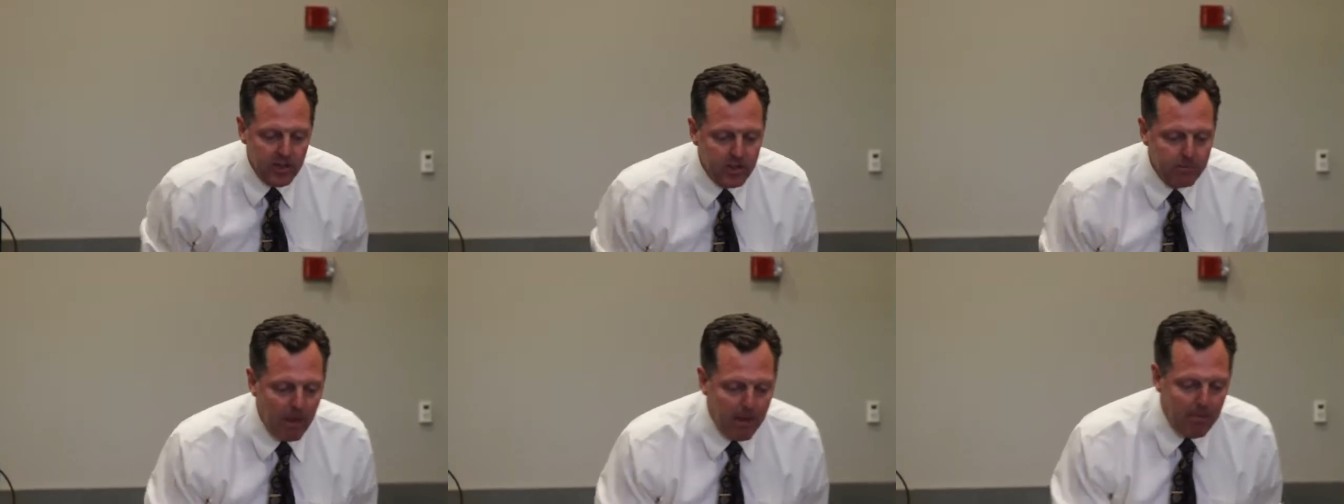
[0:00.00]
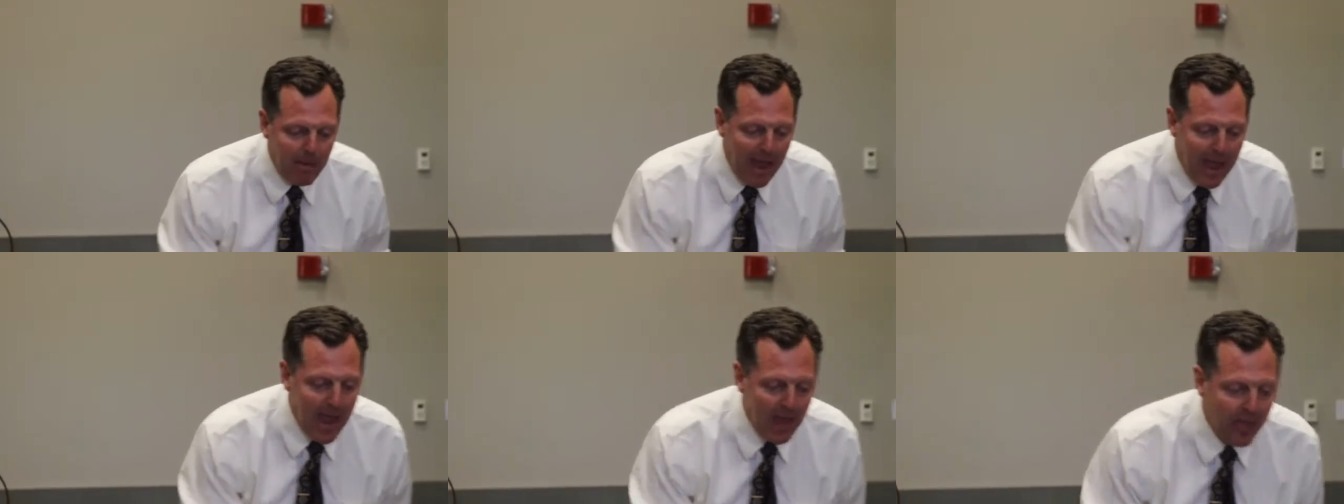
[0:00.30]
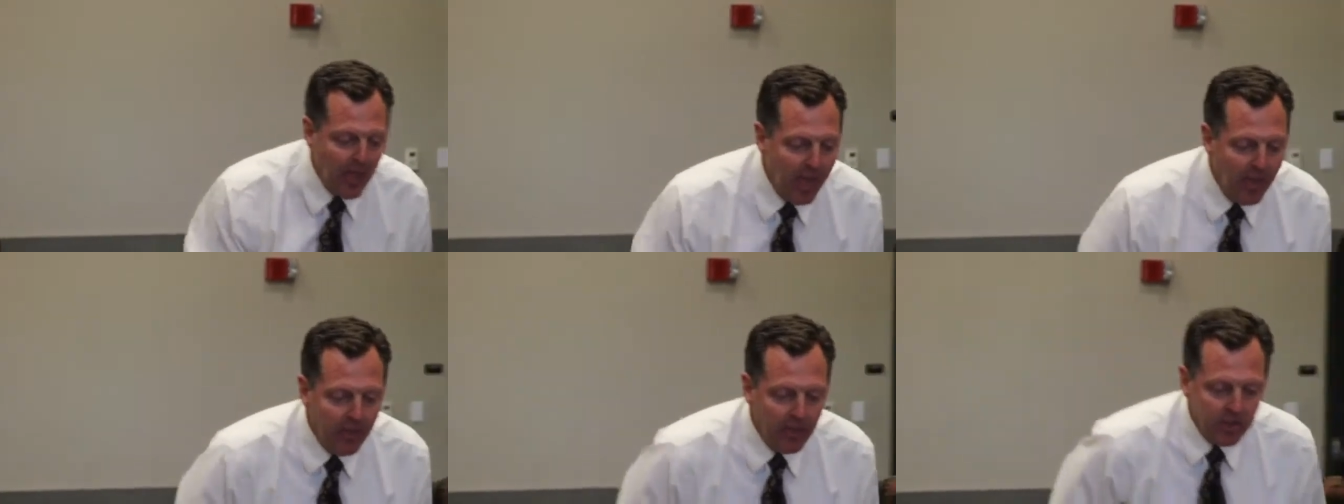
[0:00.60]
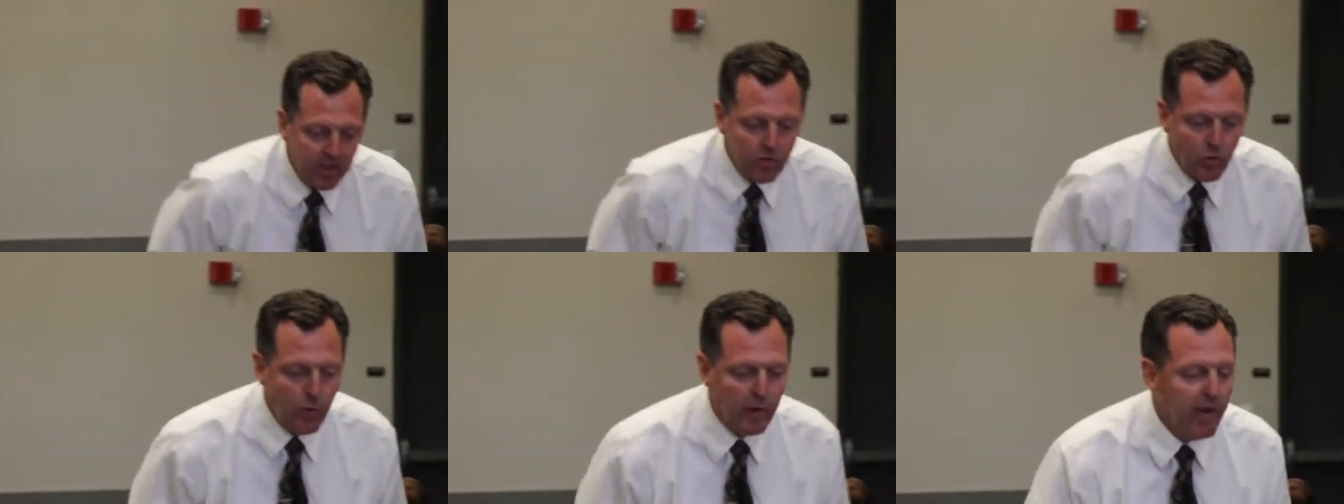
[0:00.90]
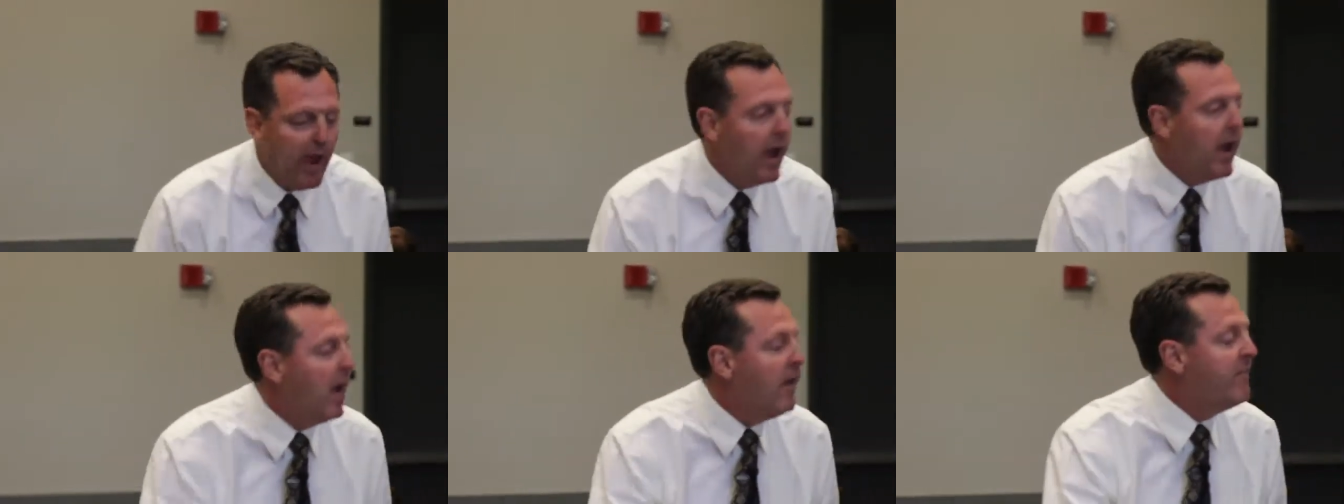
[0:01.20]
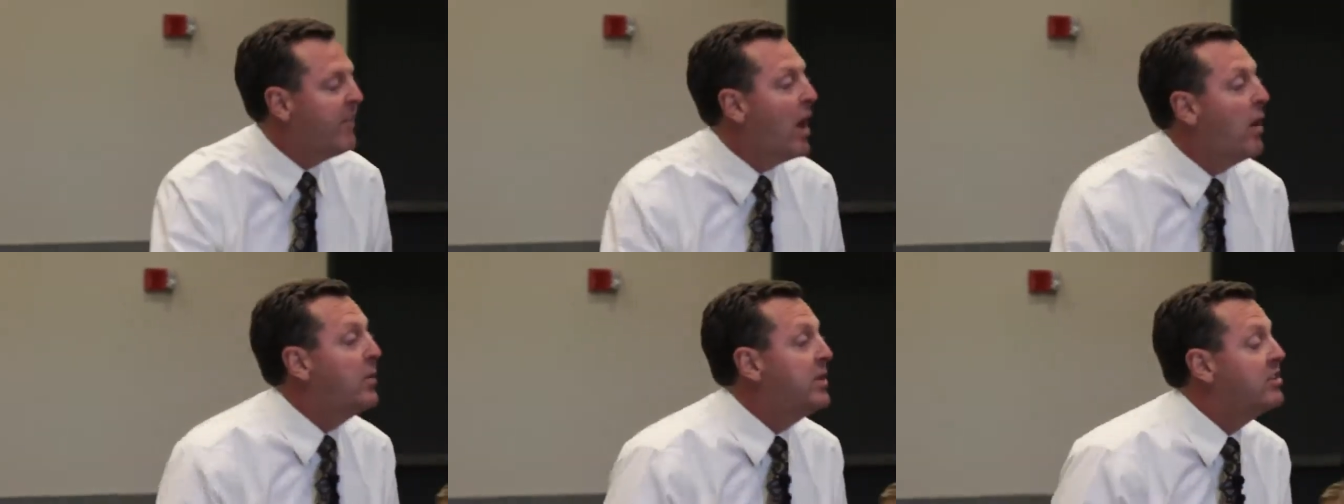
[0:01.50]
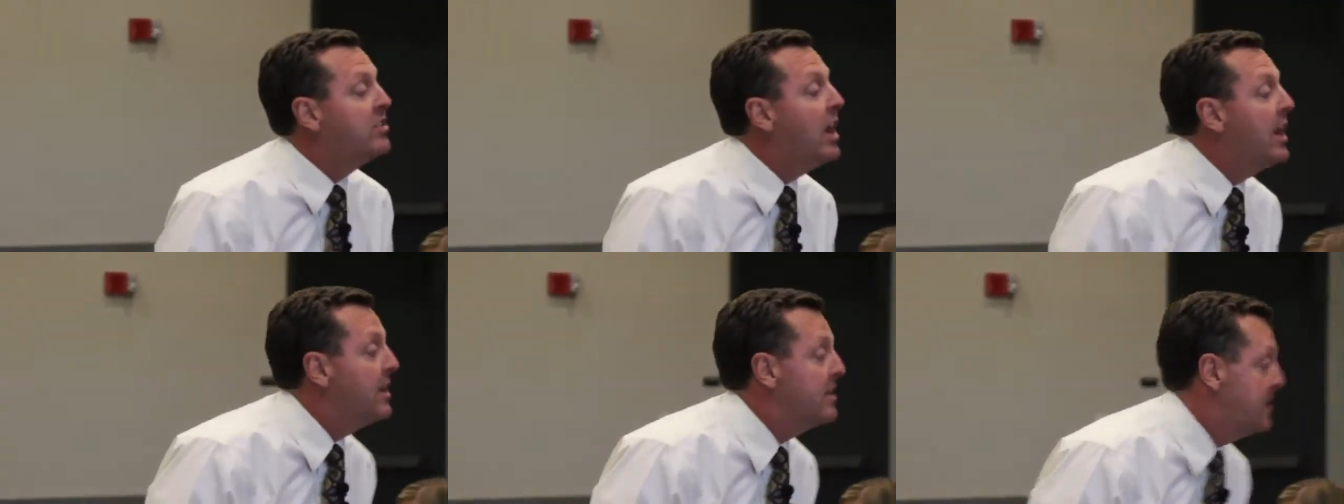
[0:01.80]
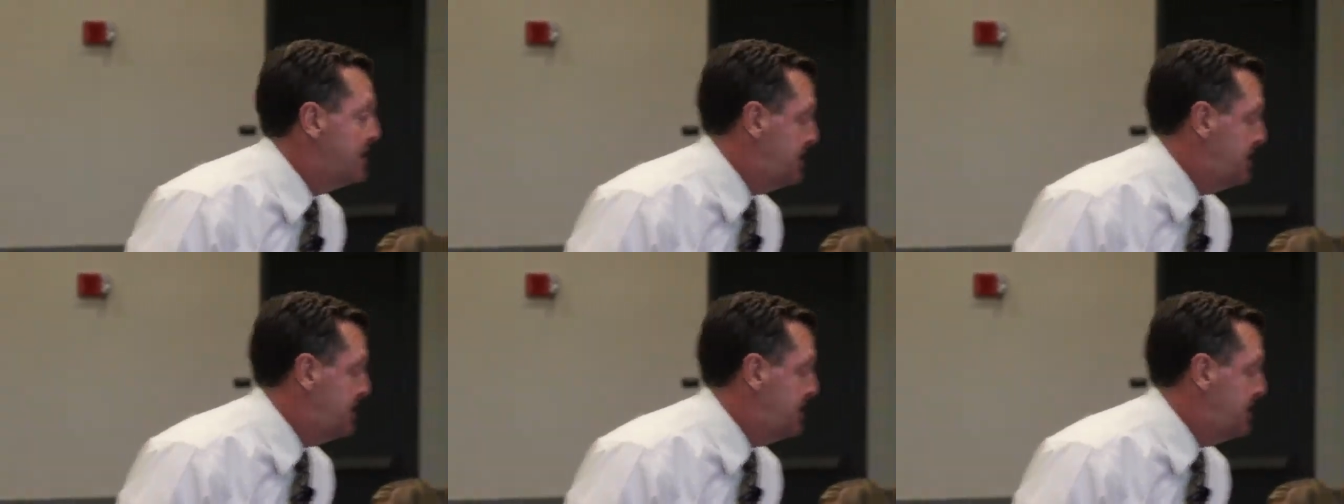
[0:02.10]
is my path. This is what I've always done as a